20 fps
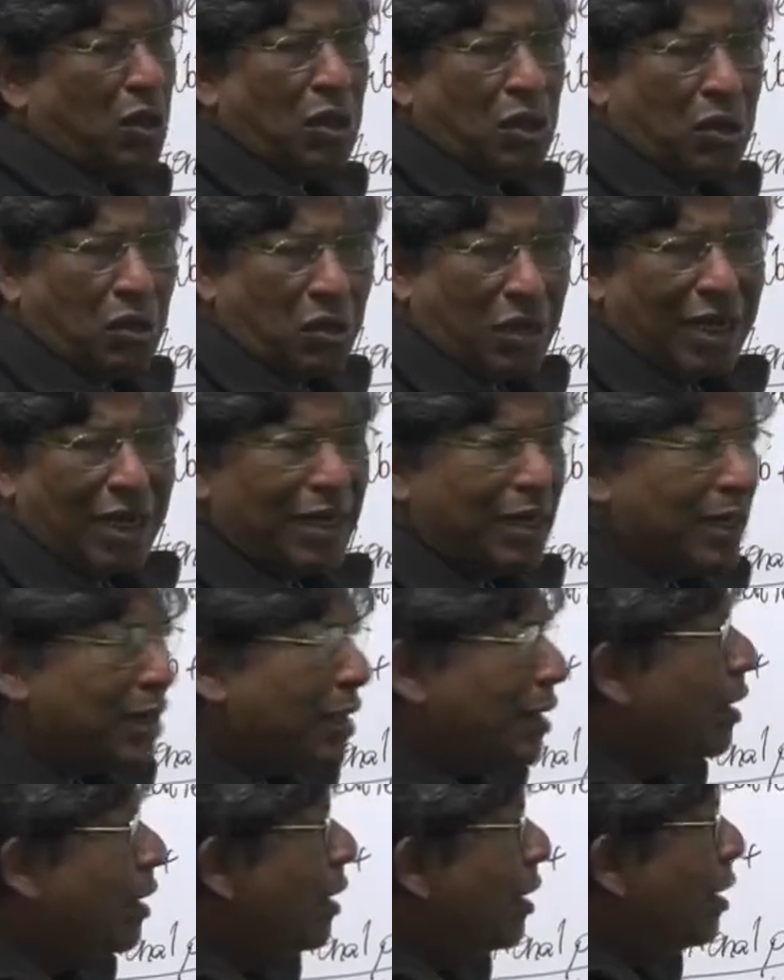When
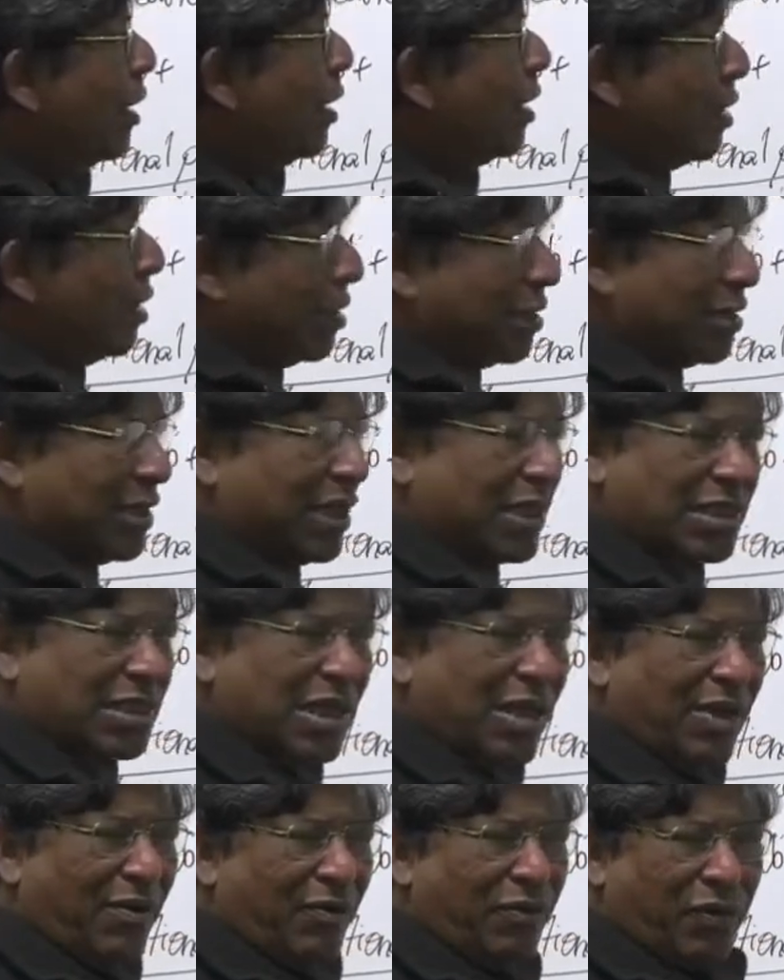the
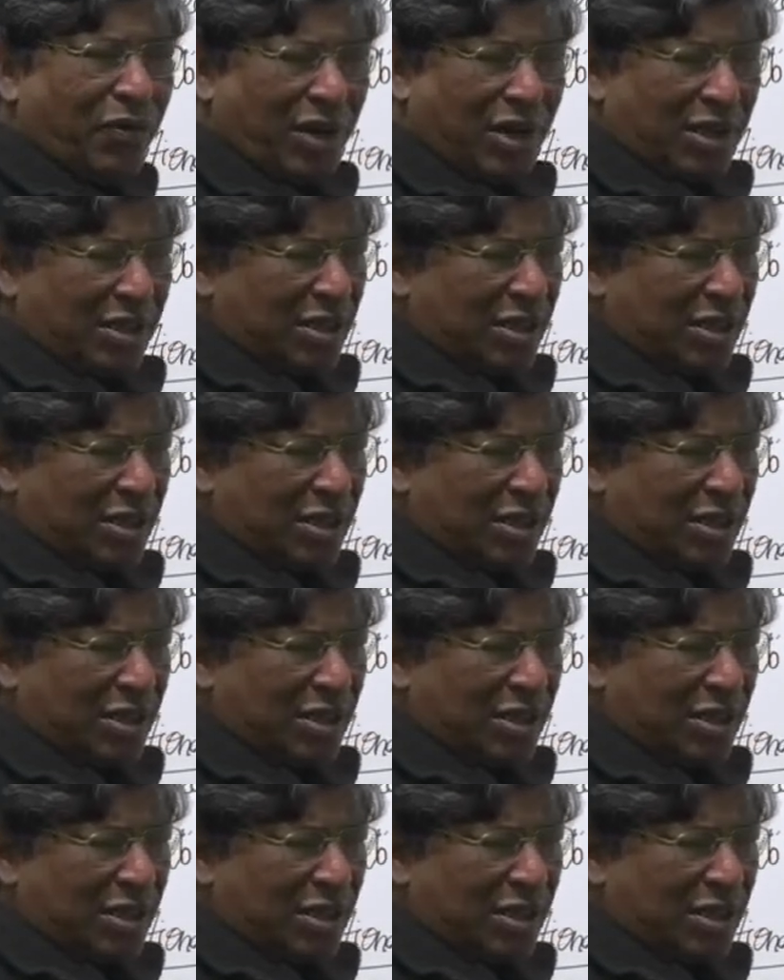same phrase